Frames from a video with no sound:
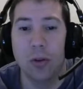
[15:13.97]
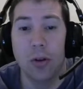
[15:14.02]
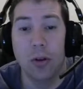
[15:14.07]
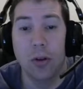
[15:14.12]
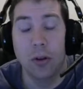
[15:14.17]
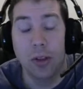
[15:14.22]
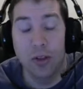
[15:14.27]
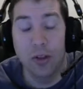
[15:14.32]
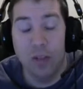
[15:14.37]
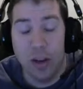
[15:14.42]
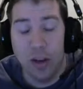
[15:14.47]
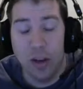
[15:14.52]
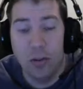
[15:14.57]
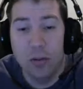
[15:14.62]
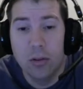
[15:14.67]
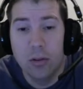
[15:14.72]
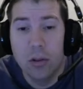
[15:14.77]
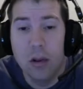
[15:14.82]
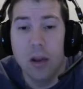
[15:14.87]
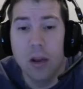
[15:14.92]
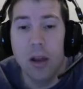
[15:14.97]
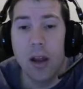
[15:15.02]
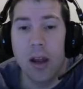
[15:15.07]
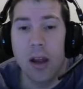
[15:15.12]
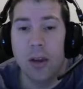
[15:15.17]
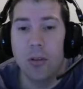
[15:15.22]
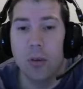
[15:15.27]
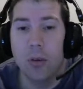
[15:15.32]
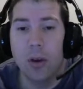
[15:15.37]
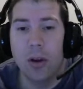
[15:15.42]
this channel, as
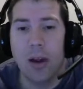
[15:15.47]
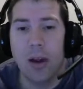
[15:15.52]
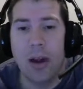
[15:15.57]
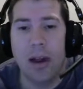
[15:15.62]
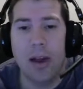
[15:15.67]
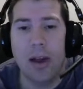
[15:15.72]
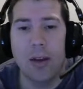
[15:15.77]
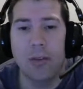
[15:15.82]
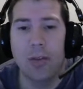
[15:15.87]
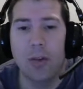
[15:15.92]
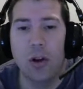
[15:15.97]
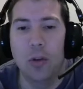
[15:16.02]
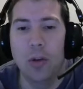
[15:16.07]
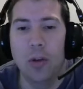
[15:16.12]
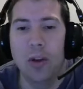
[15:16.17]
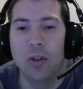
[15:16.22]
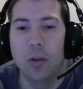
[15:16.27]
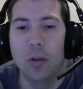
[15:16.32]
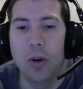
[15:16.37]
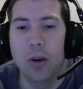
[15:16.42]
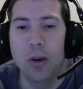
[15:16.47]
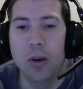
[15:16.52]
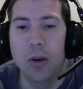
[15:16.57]
well as follow me on Twitter.